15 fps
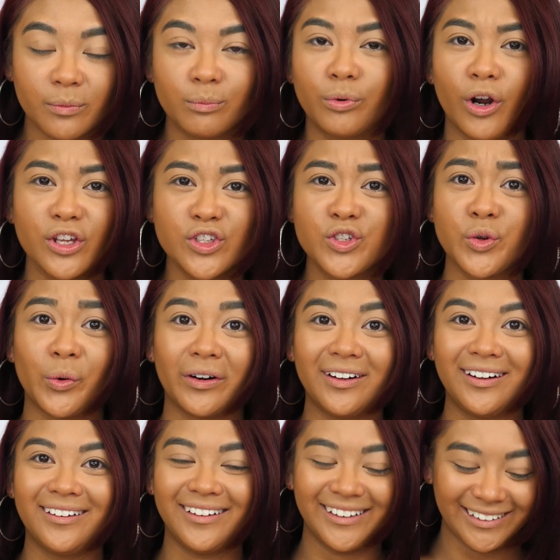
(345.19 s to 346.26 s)

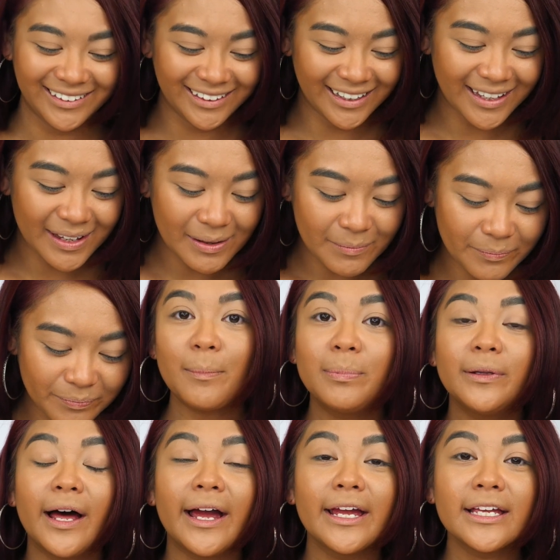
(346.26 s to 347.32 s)
Bronzer.
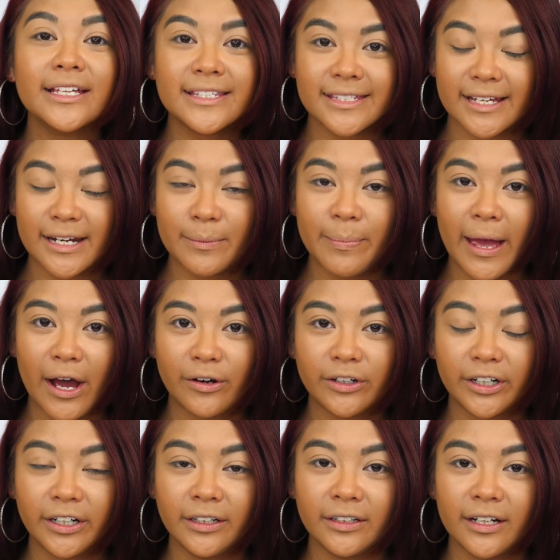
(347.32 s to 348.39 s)
applying setting
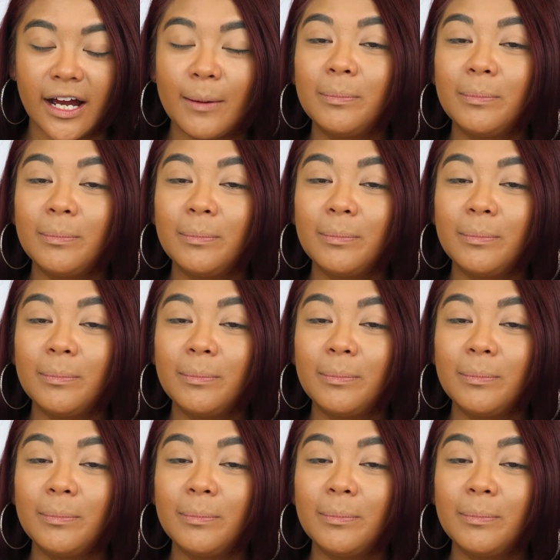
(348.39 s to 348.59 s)
powder.